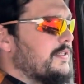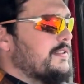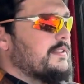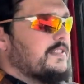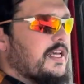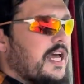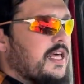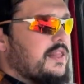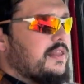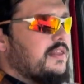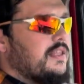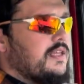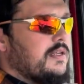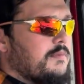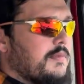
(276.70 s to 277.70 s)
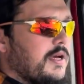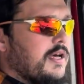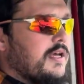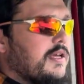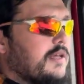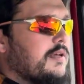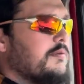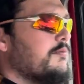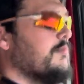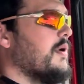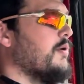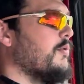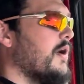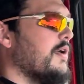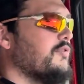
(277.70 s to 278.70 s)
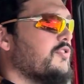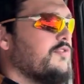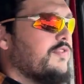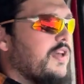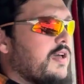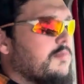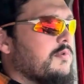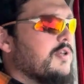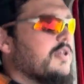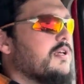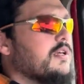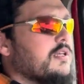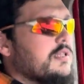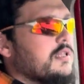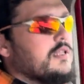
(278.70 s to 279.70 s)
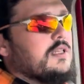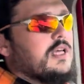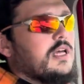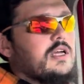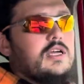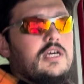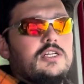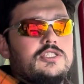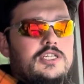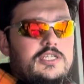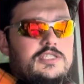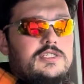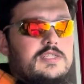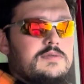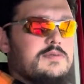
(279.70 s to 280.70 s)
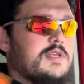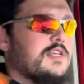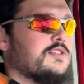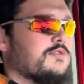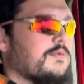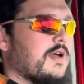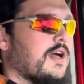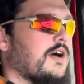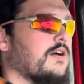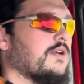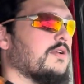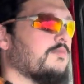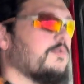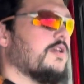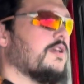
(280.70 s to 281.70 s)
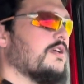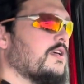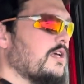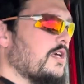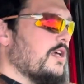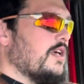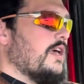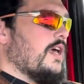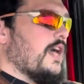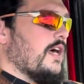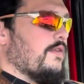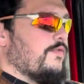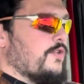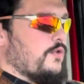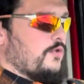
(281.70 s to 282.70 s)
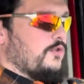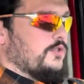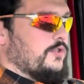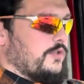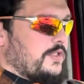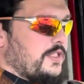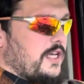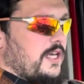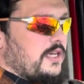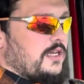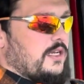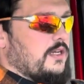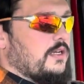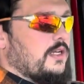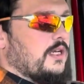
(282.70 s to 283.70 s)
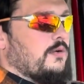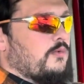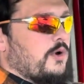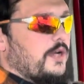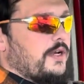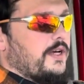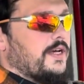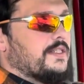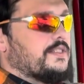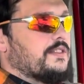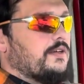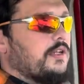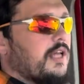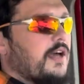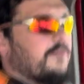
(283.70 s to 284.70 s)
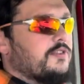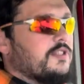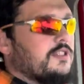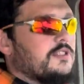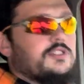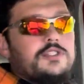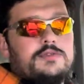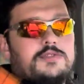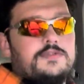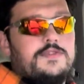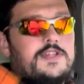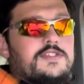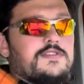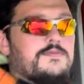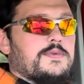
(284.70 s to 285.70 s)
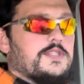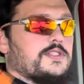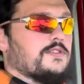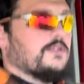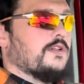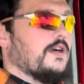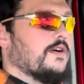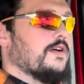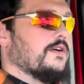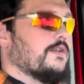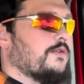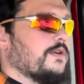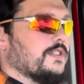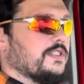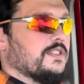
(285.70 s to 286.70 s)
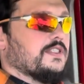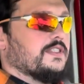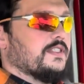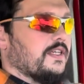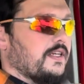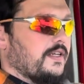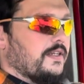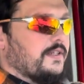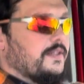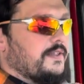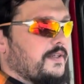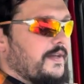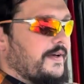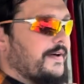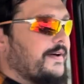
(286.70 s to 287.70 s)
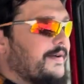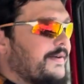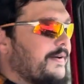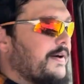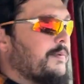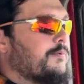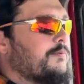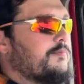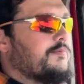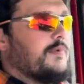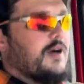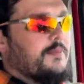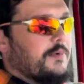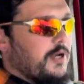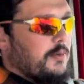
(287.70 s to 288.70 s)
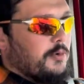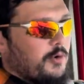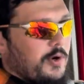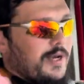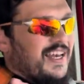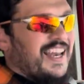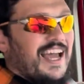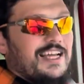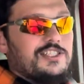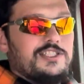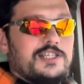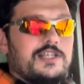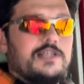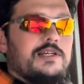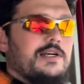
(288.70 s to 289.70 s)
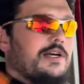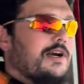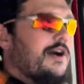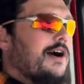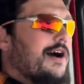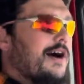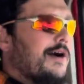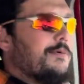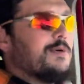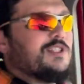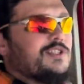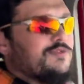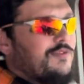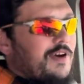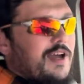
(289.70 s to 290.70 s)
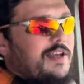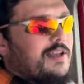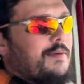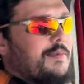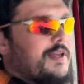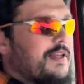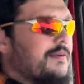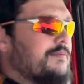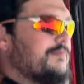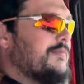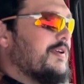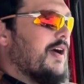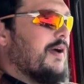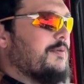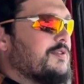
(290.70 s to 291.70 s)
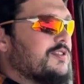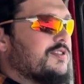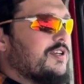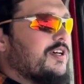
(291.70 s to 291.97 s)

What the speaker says: death in my wife's family, and then that kind of changed some things around, and we had a funeral to attend and whatnot. So I'll have to shoot defensive pistol courses up in Umpqua next year, which is fine. I was